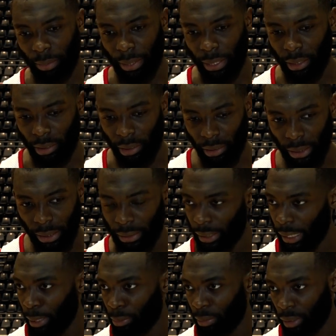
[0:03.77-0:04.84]
because there's less
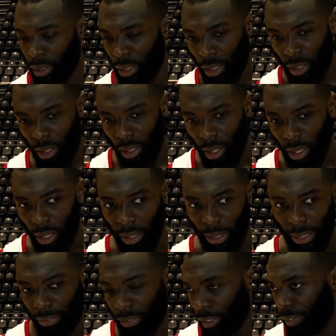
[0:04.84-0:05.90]
games uh,
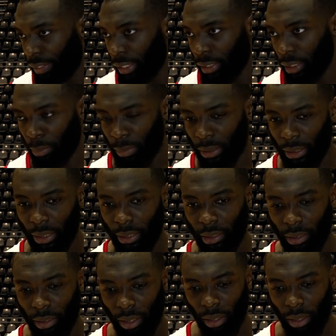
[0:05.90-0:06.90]
left to finish up the season.